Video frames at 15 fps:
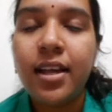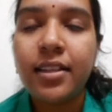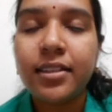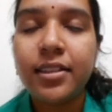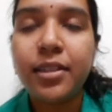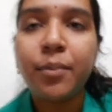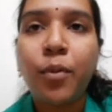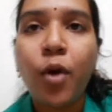
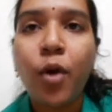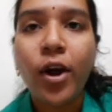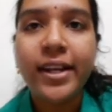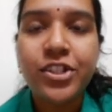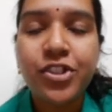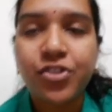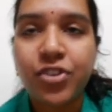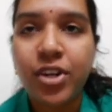The body
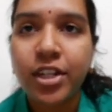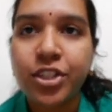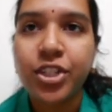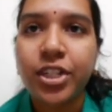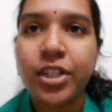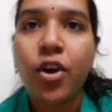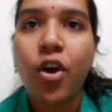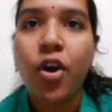
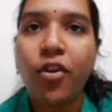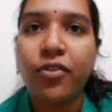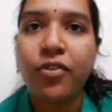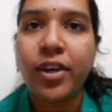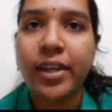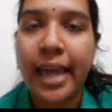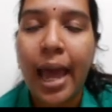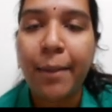structure of a
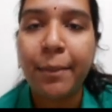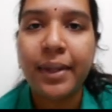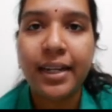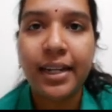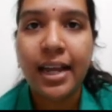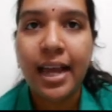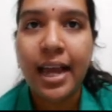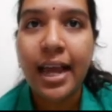
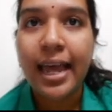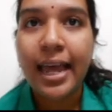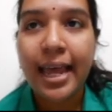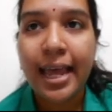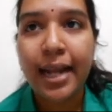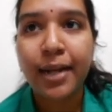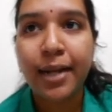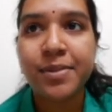camel
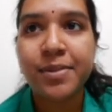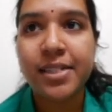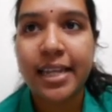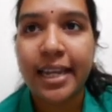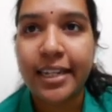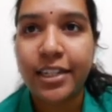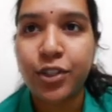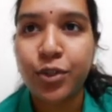helps
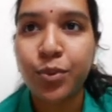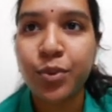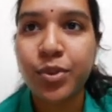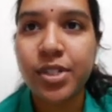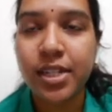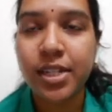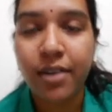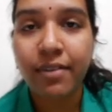it to
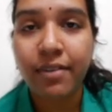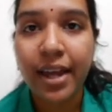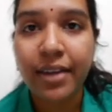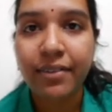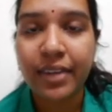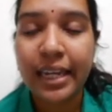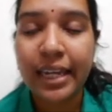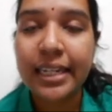
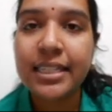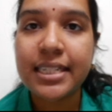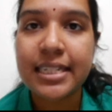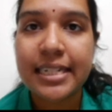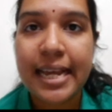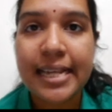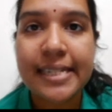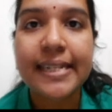survive in
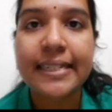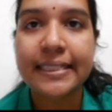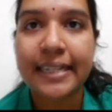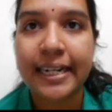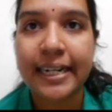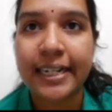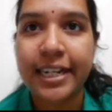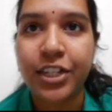desert
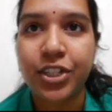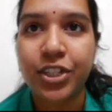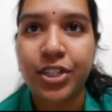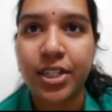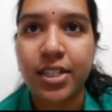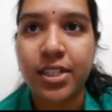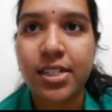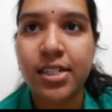
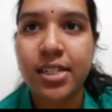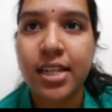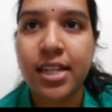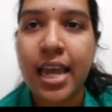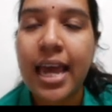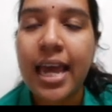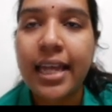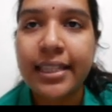conditions.
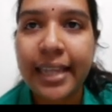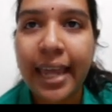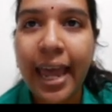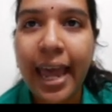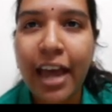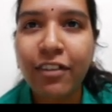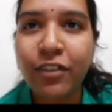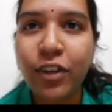They
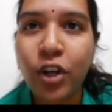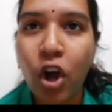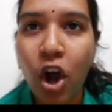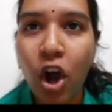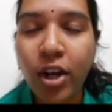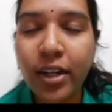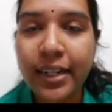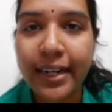have
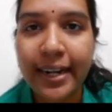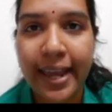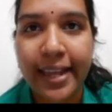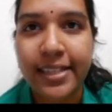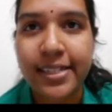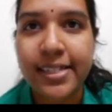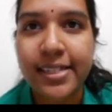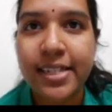long
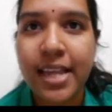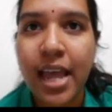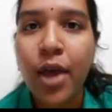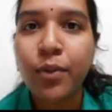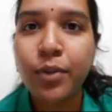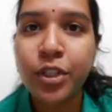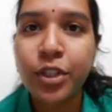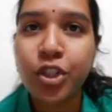legs
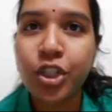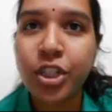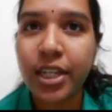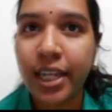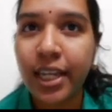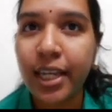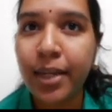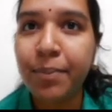which
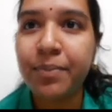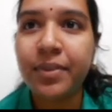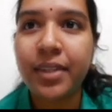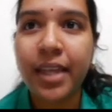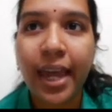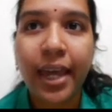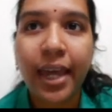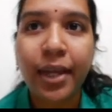keep
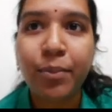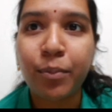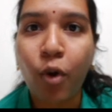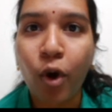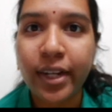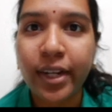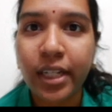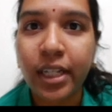their
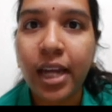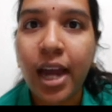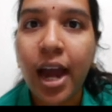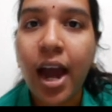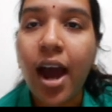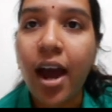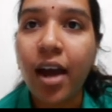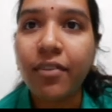body
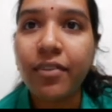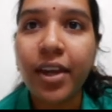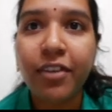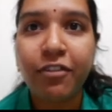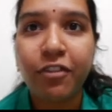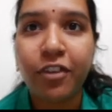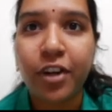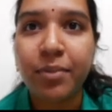away
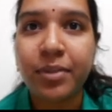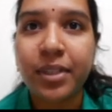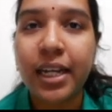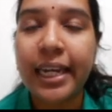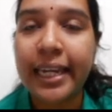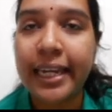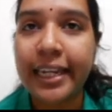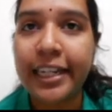from the
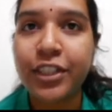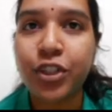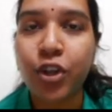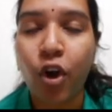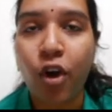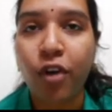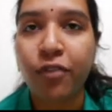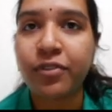heat
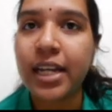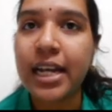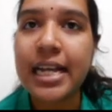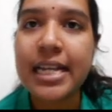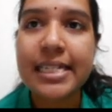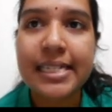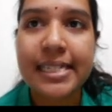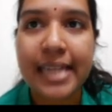of
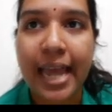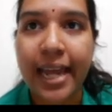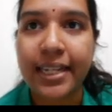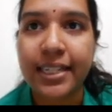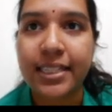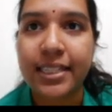the sand.